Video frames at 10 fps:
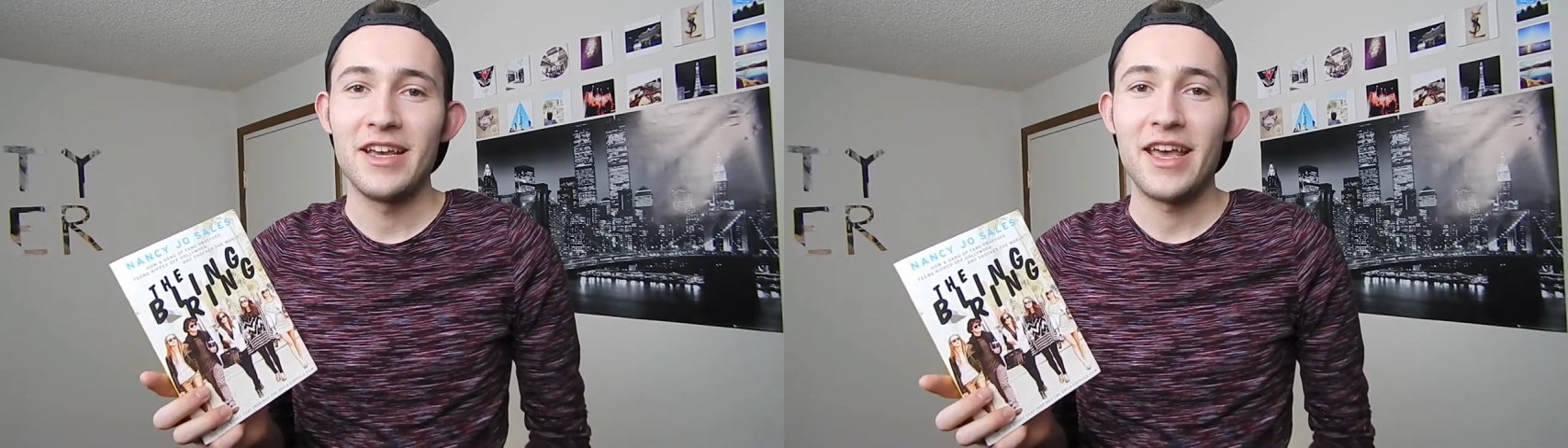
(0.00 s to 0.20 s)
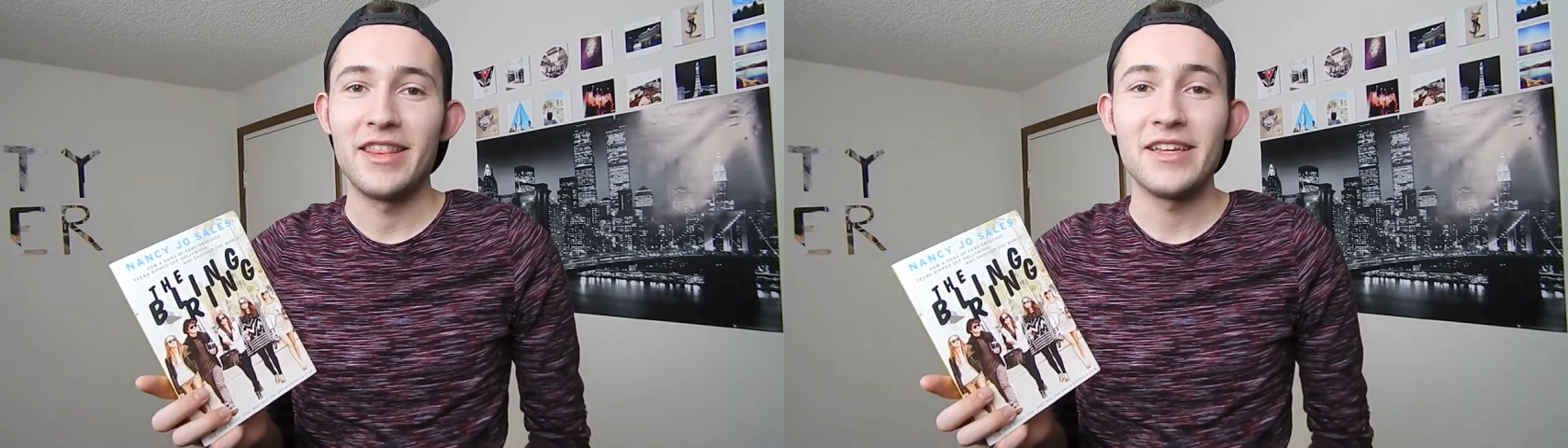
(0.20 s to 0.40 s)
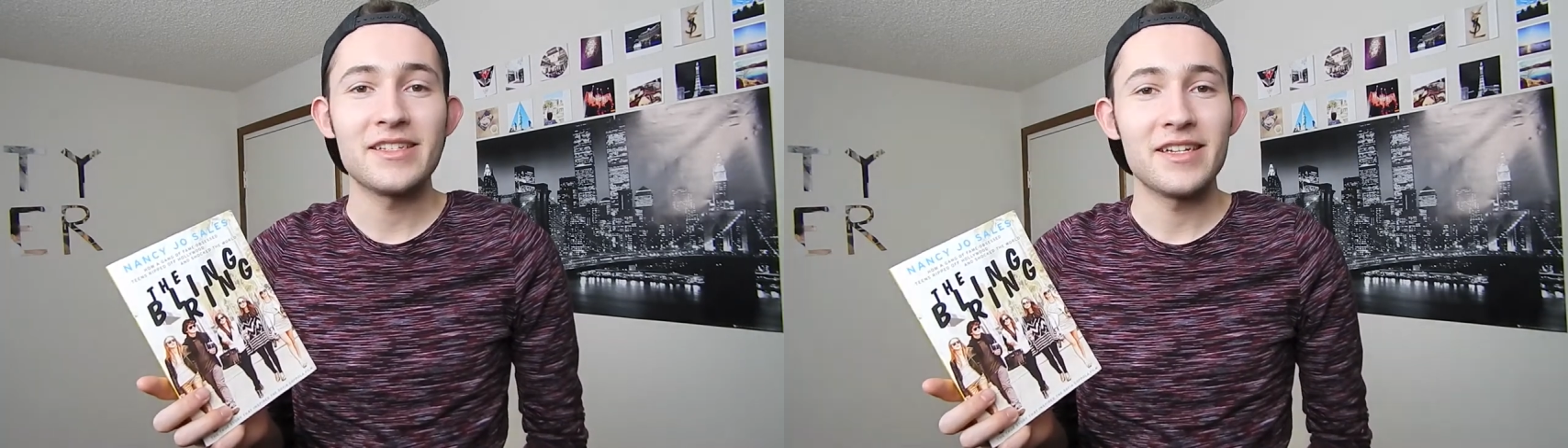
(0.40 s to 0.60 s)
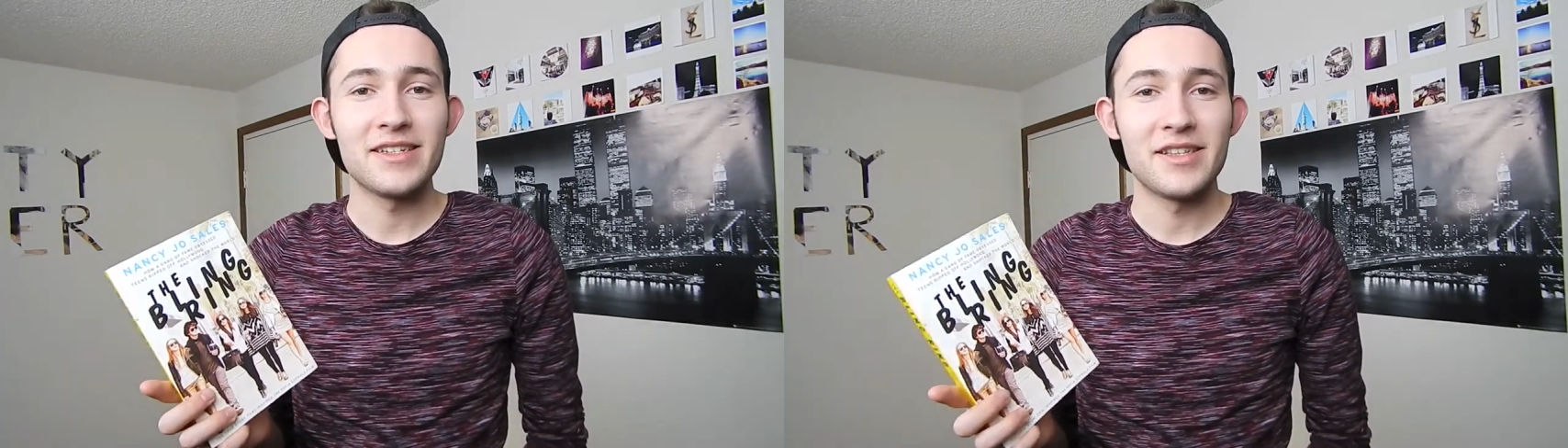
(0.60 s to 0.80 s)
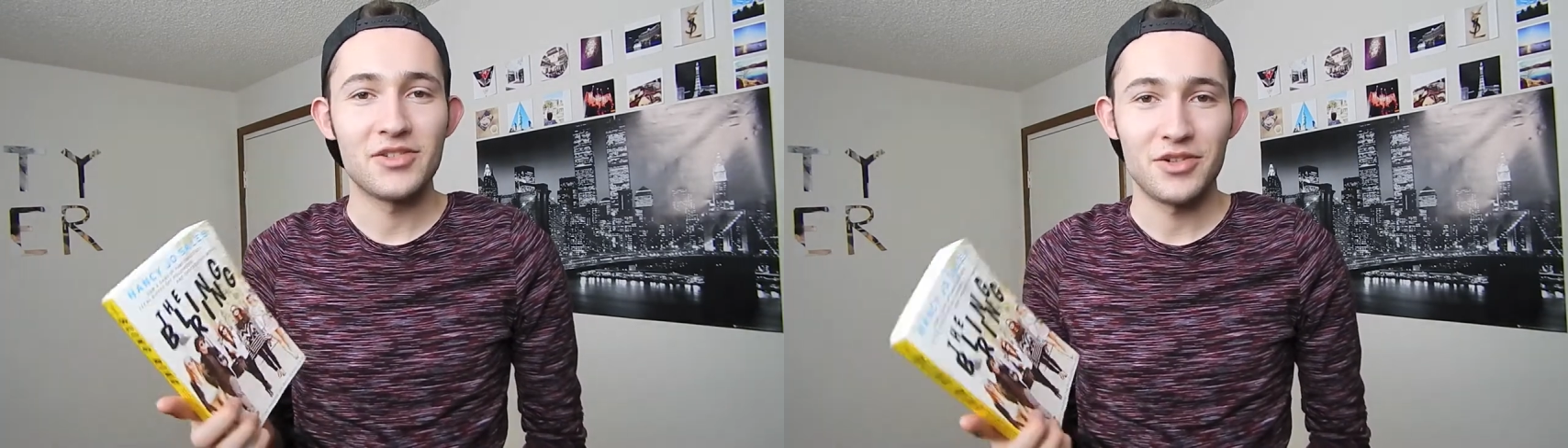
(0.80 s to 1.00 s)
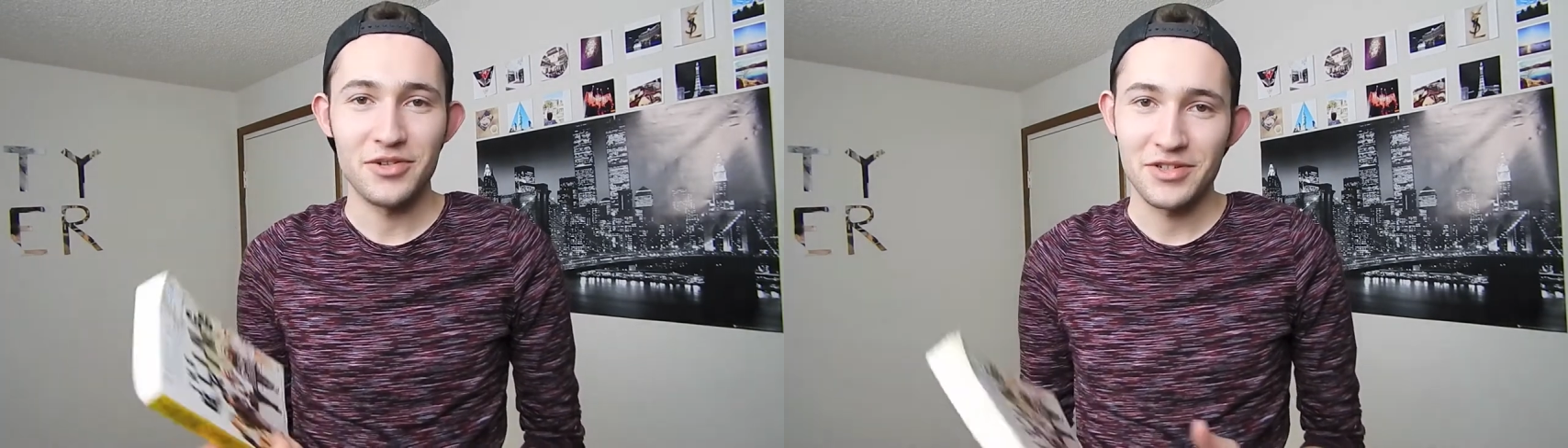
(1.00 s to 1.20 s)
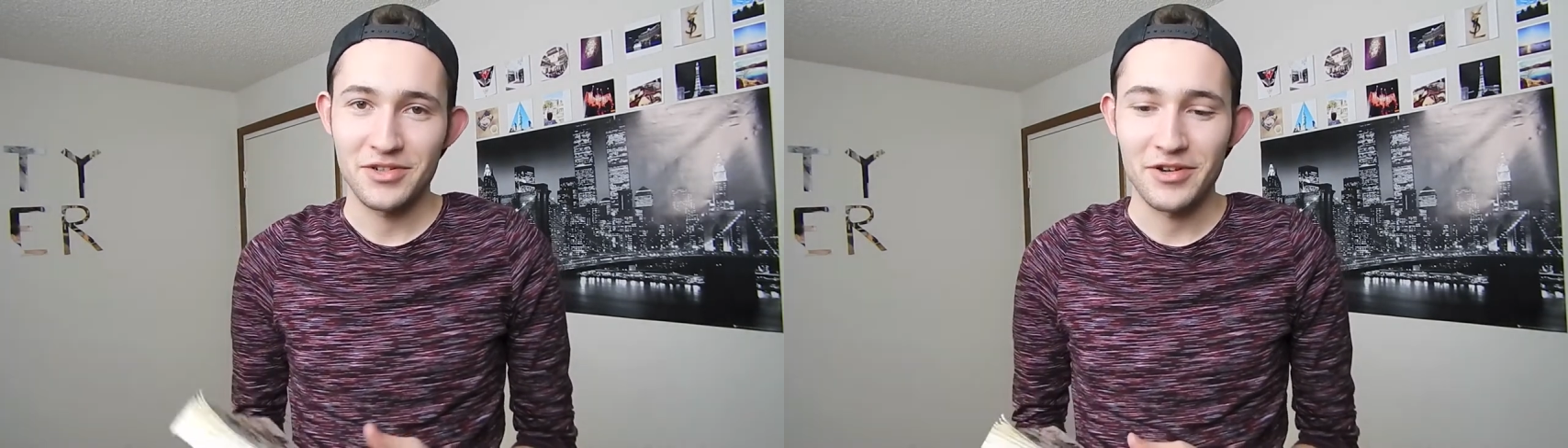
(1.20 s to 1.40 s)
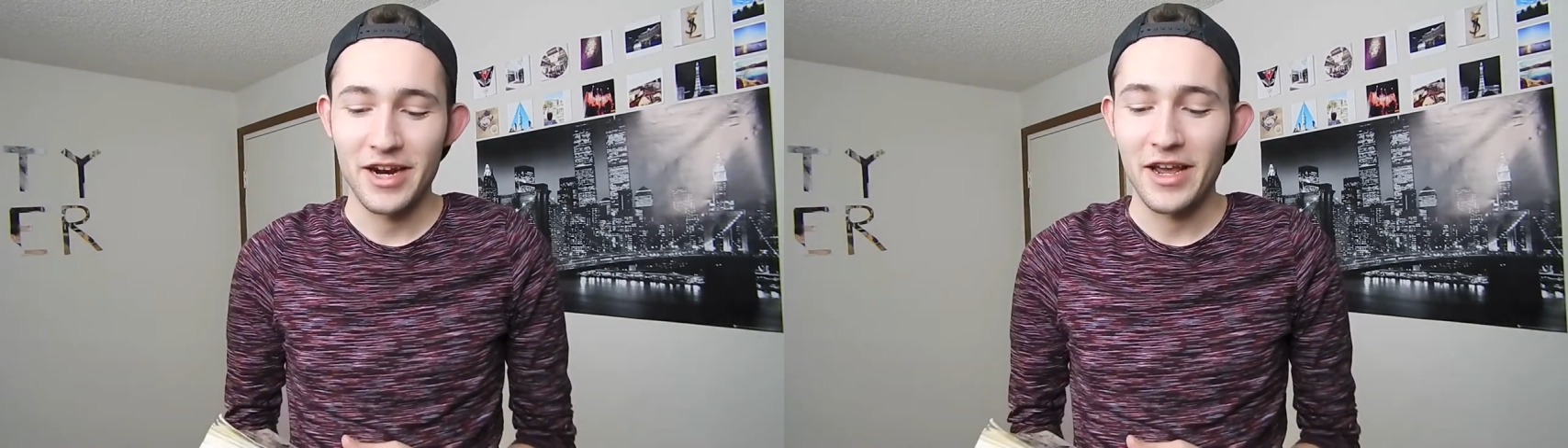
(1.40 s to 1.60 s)
and this is the true
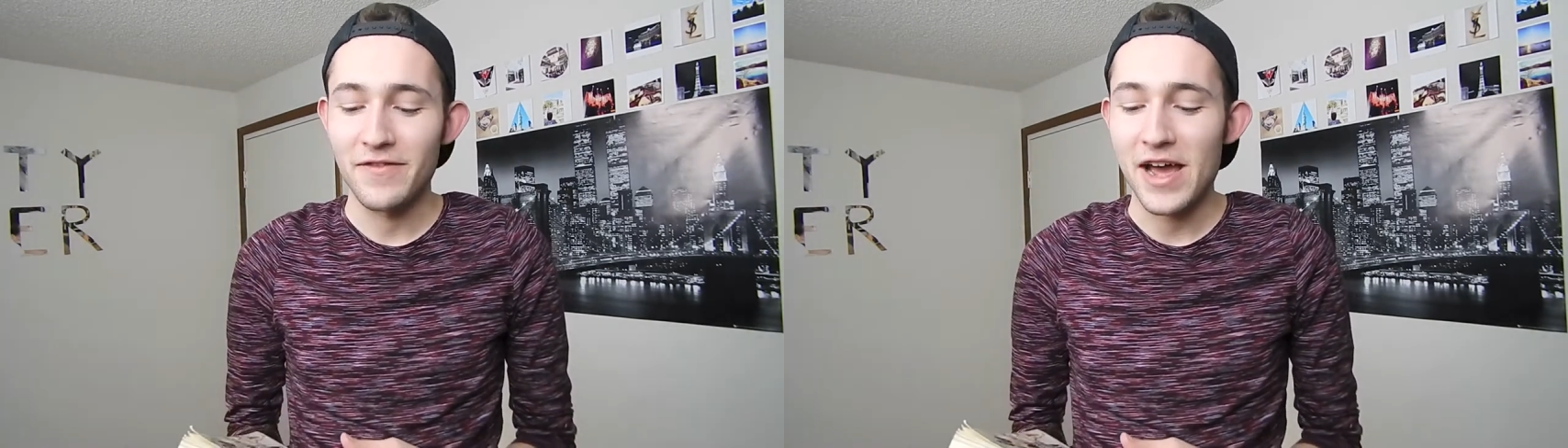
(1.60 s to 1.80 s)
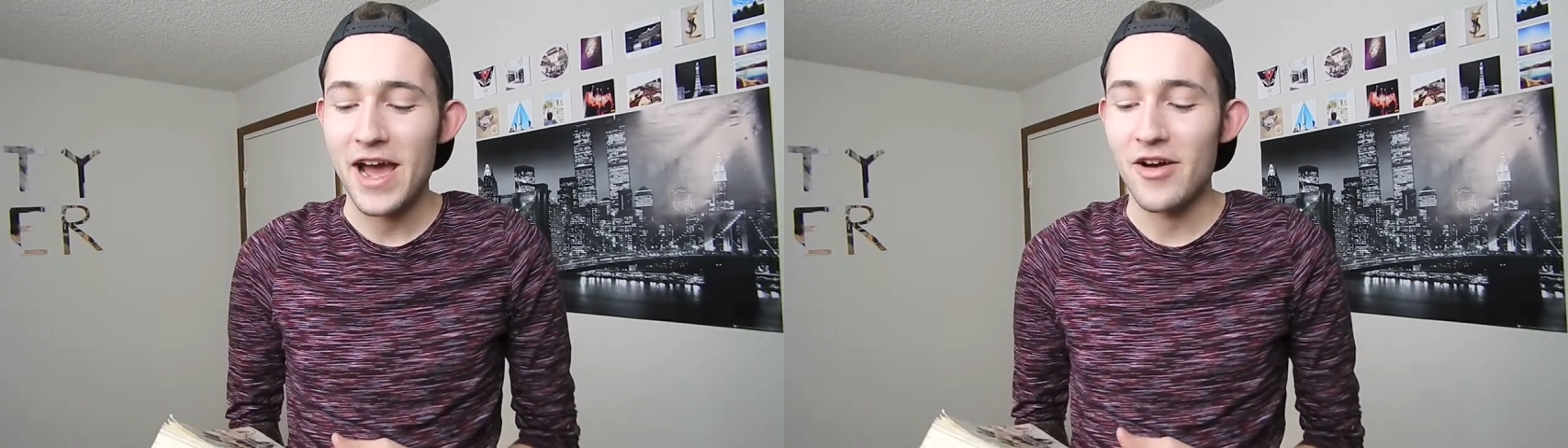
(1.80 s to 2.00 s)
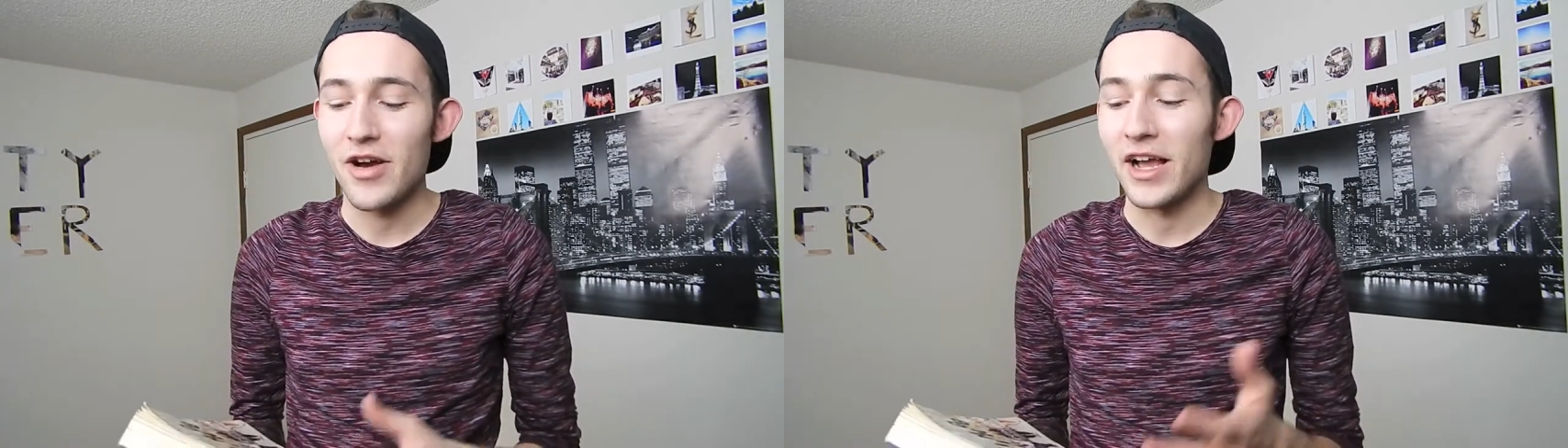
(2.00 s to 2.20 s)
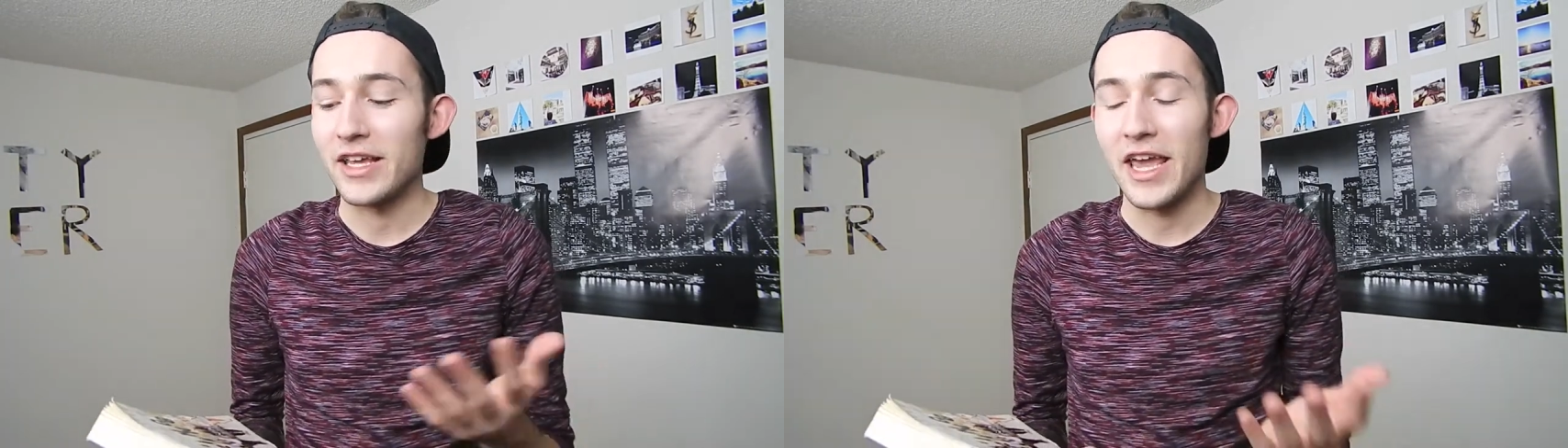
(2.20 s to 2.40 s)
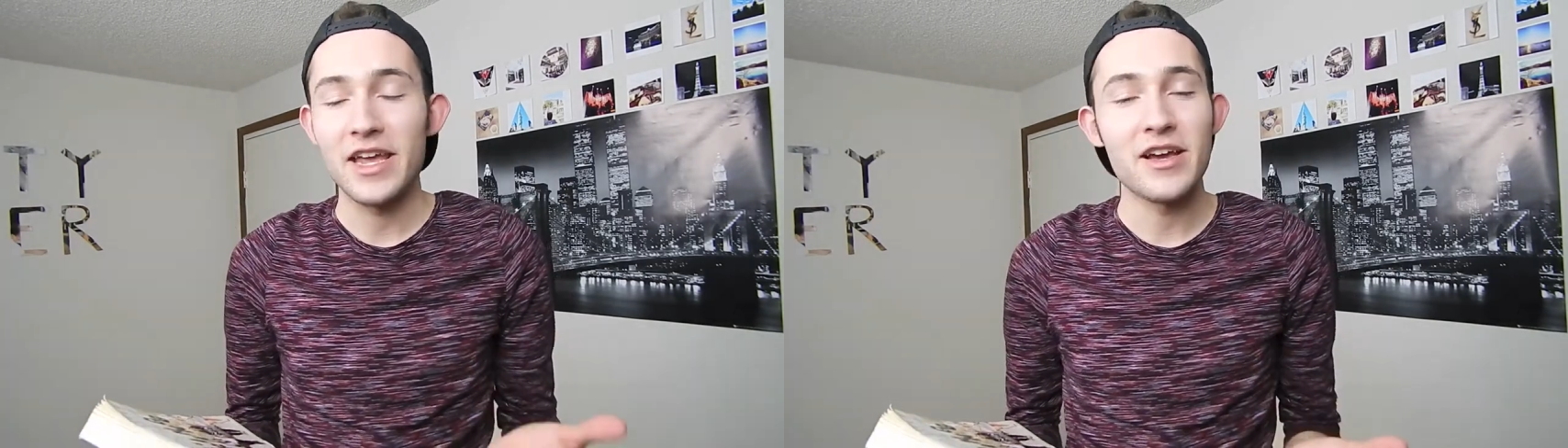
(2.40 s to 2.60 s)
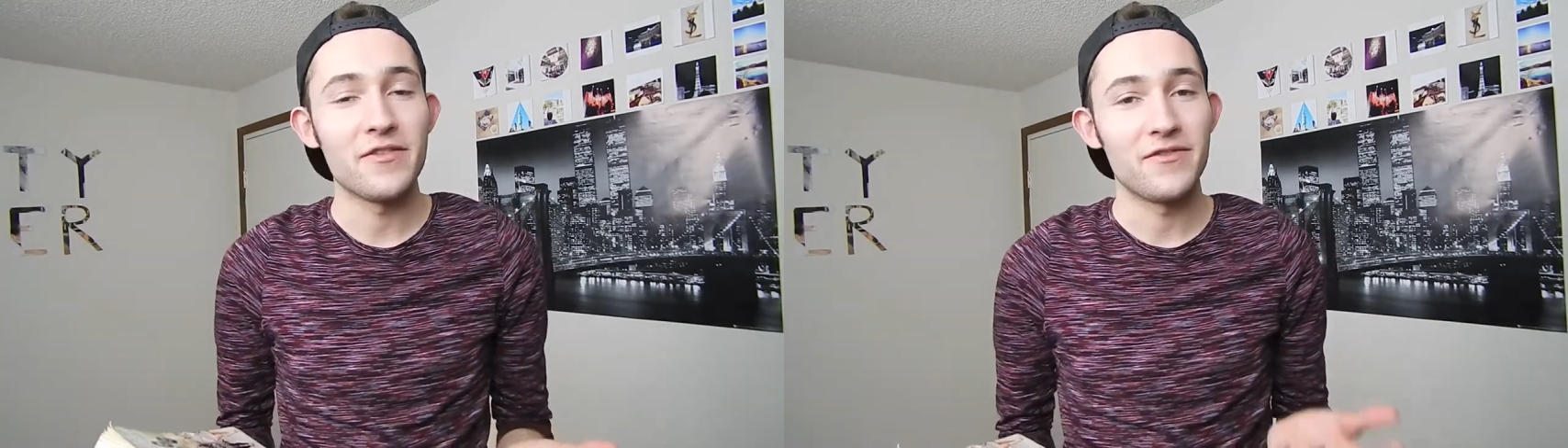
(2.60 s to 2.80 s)
story of how a gang of